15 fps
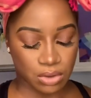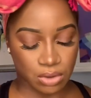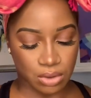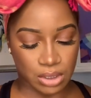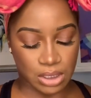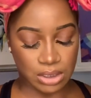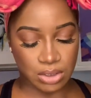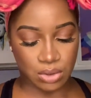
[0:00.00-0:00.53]
So
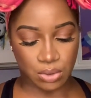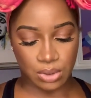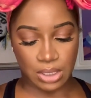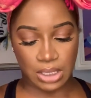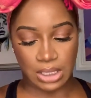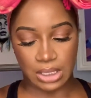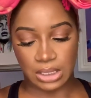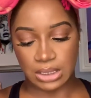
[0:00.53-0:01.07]
let's go on
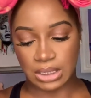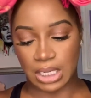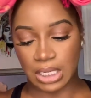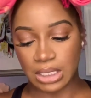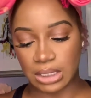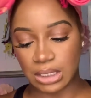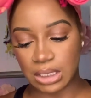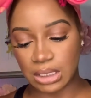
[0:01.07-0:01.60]
ahead and
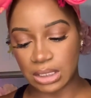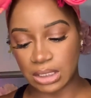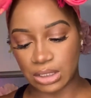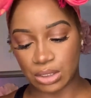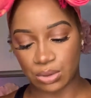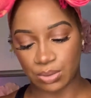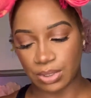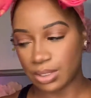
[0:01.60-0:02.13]
take a look at
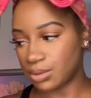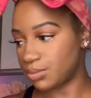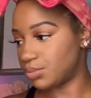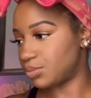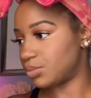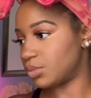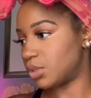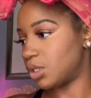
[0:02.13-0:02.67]
this one.
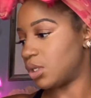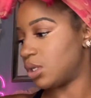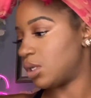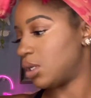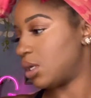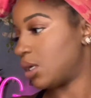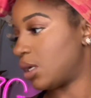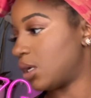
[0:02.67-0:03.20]

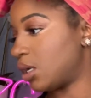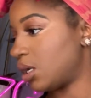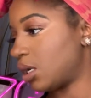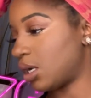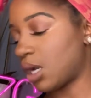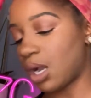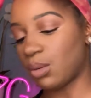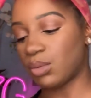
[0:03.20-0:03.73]

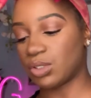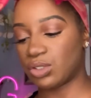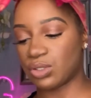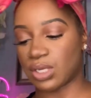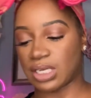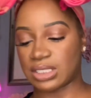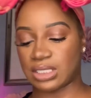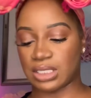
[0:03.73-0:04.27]
I want you
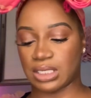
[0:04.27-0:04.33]
guys